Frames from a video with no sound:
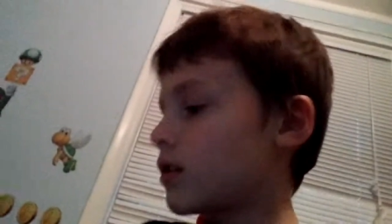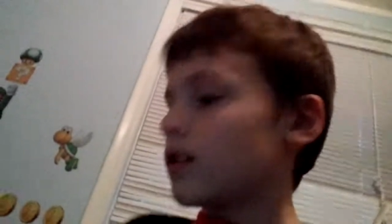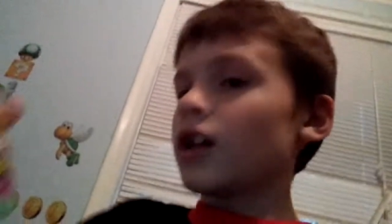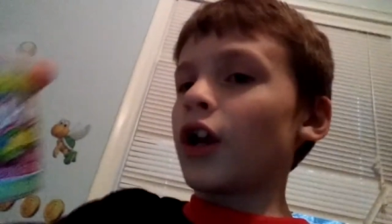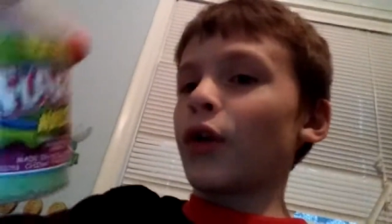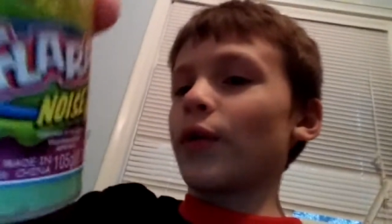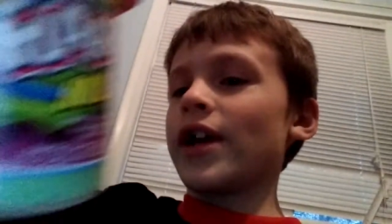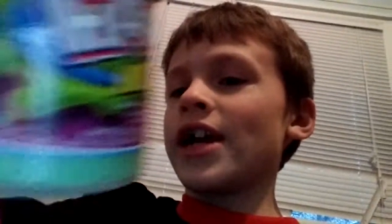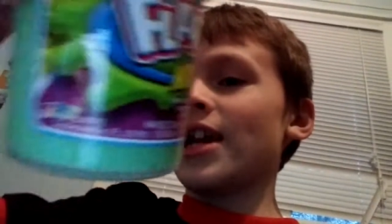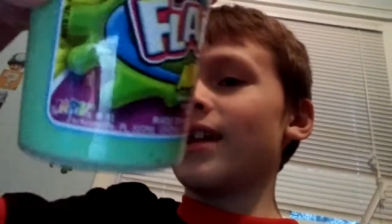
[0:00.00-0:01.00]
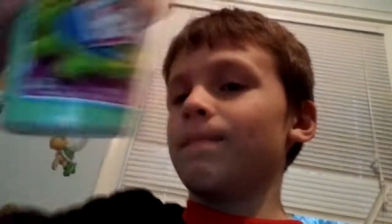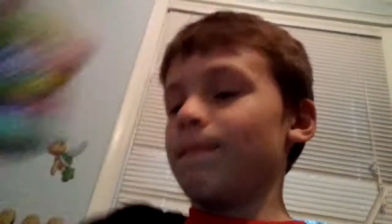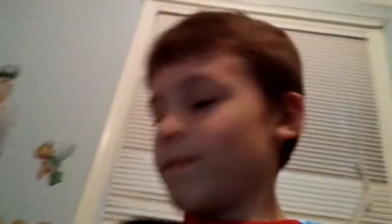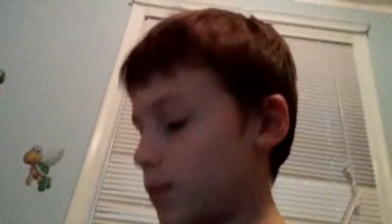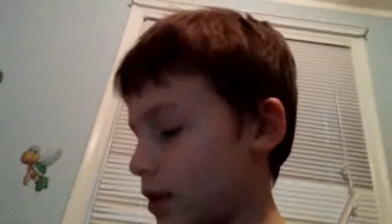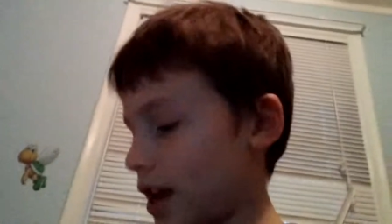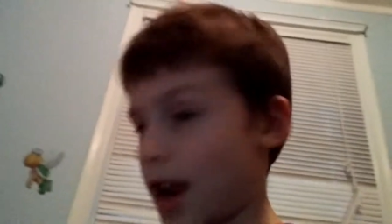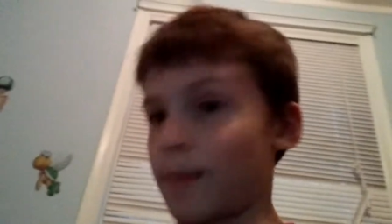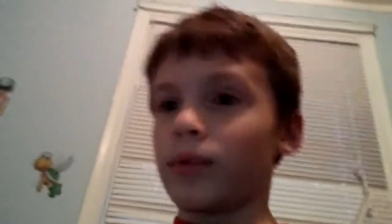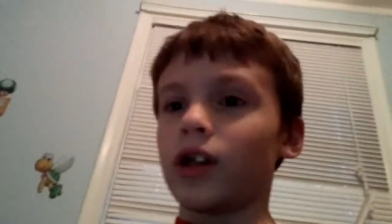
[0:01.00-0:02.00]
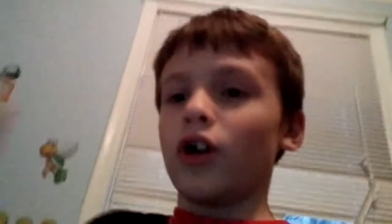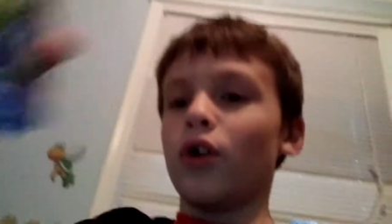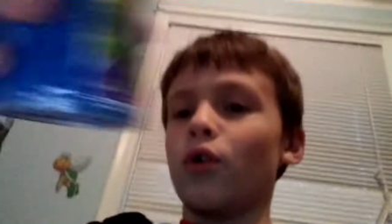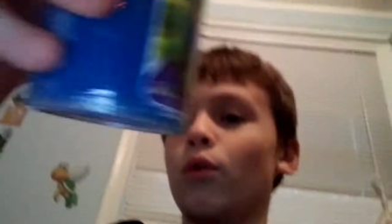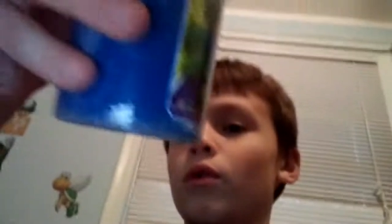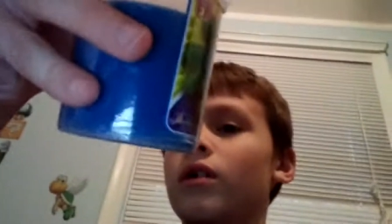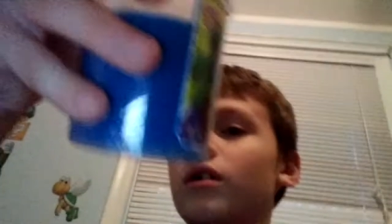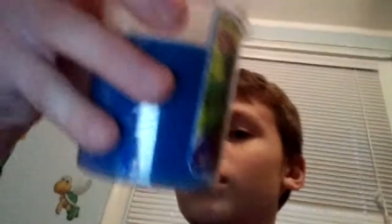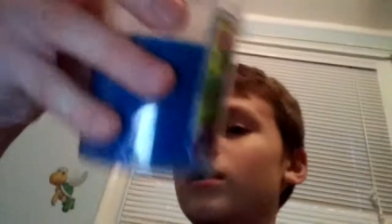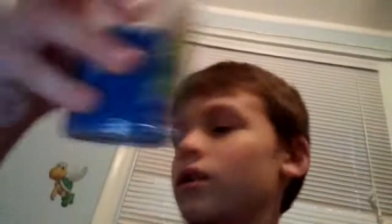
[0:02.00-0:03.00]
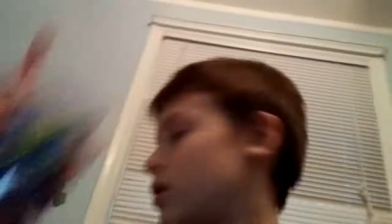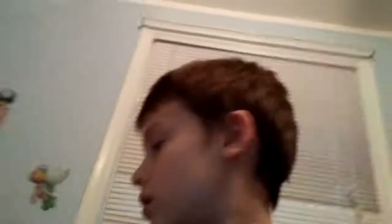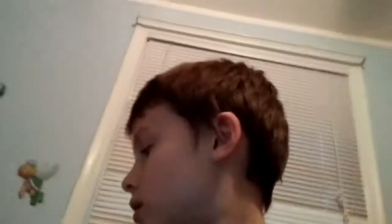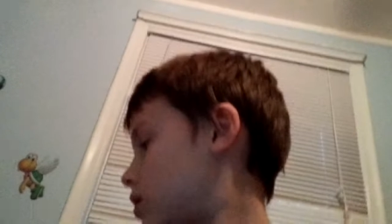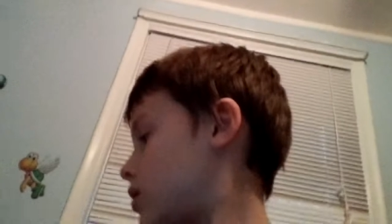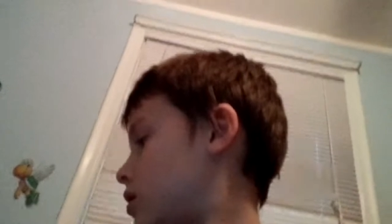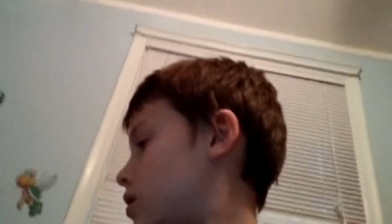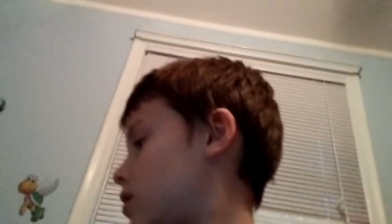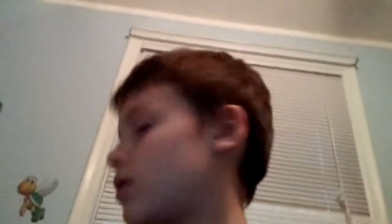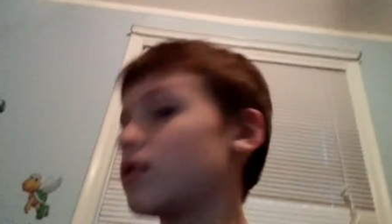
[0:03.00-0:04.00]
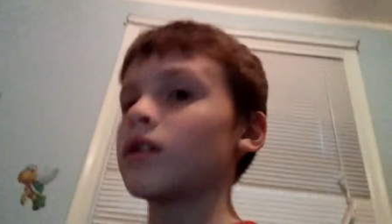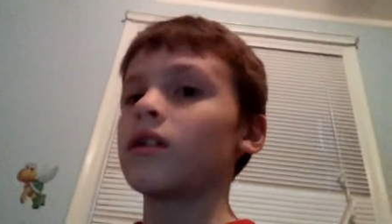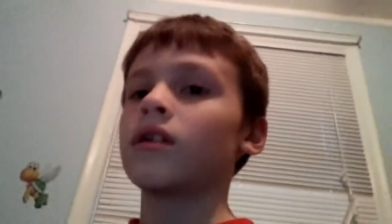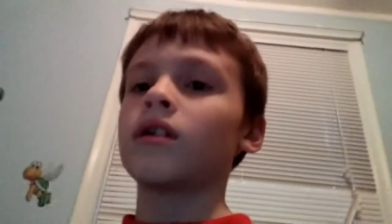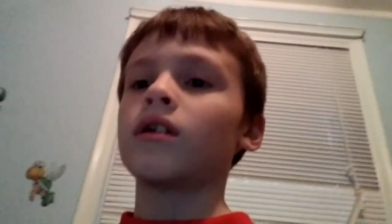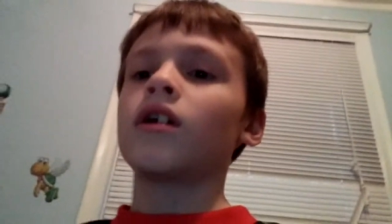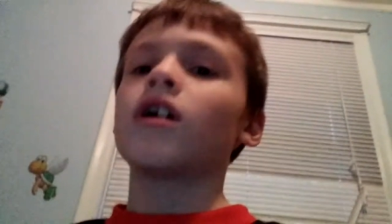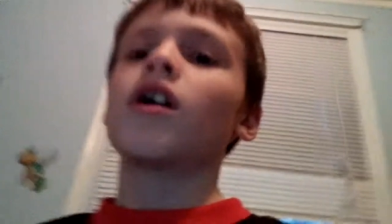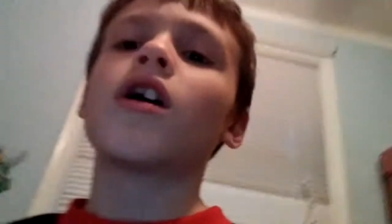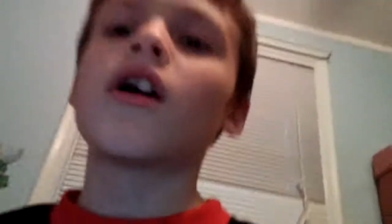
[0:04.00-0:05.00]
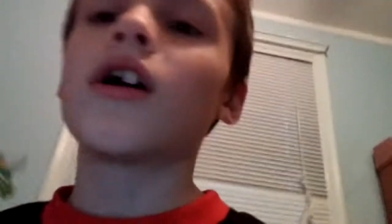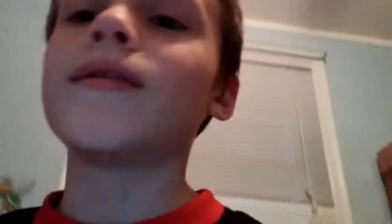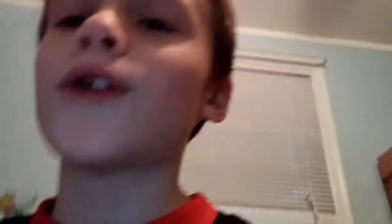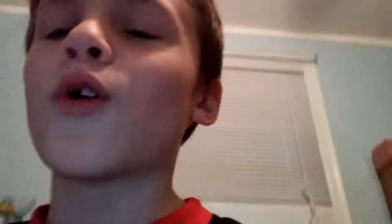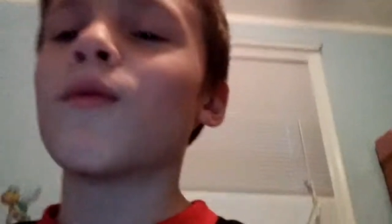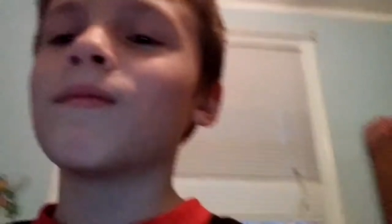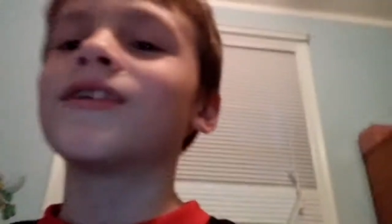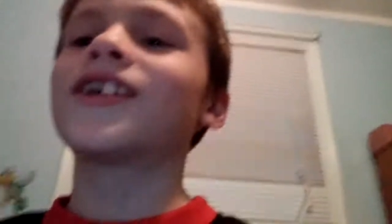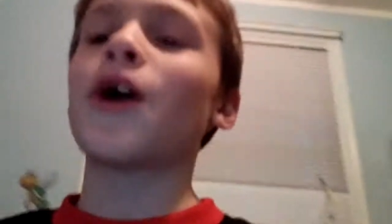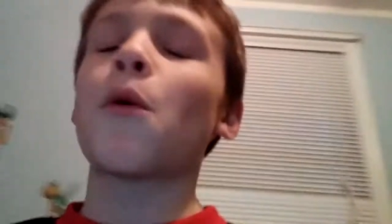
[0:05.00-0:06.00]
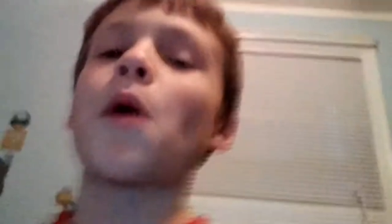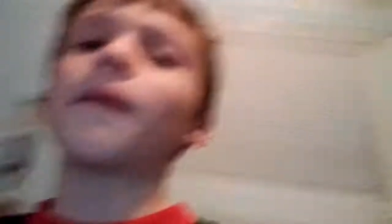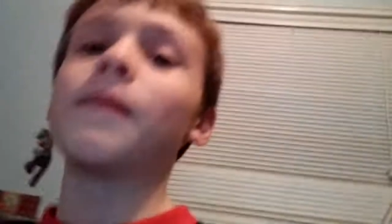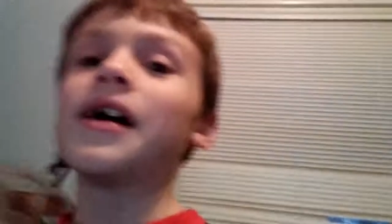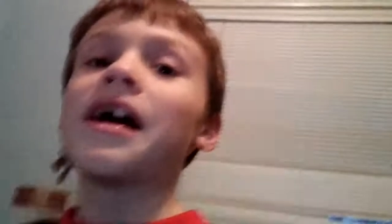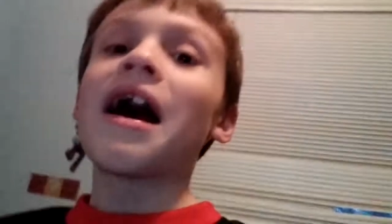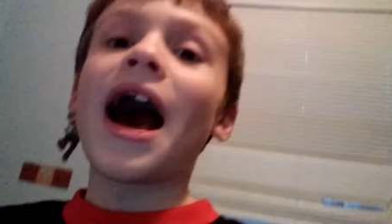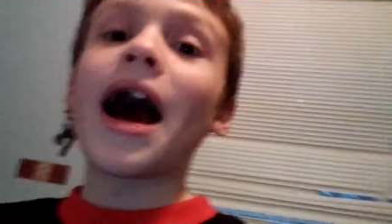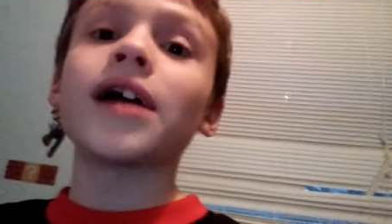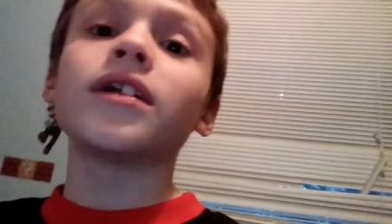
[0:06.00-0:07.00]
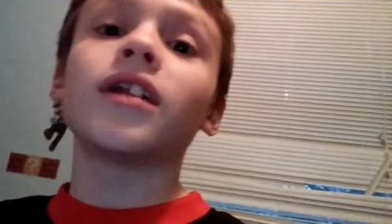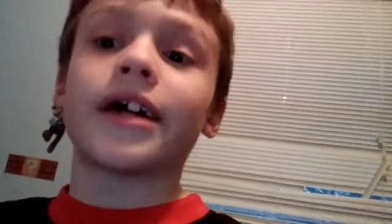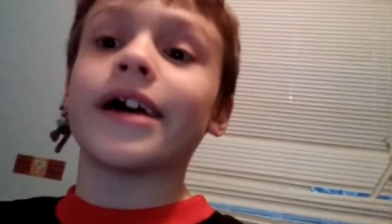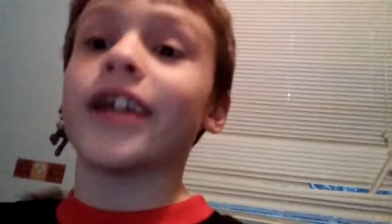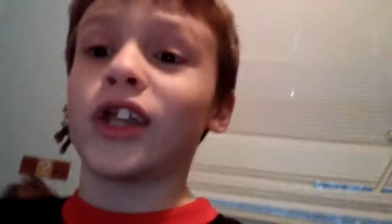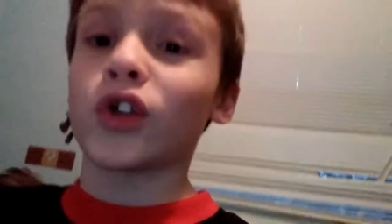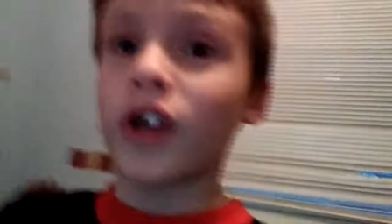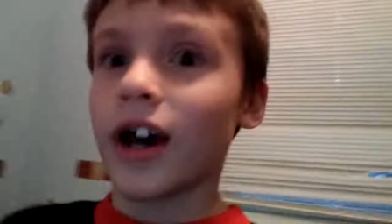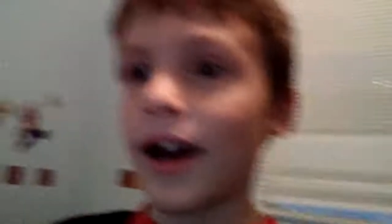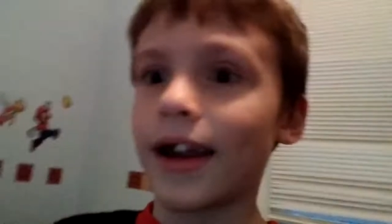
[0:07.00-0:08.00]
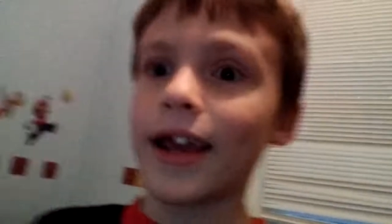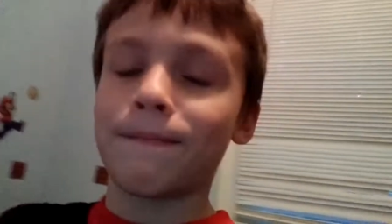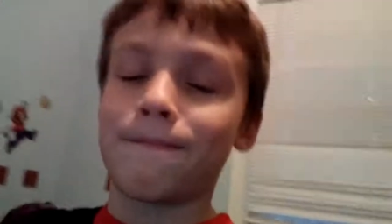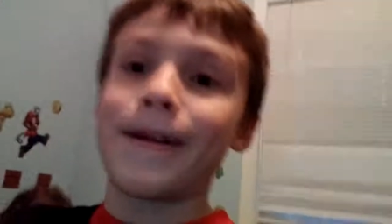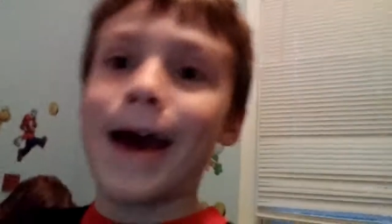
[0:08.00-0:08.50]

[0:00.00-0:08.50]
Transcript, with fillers: Green and blue. If you could count that out, comment down below. No. So um, another cut. If not,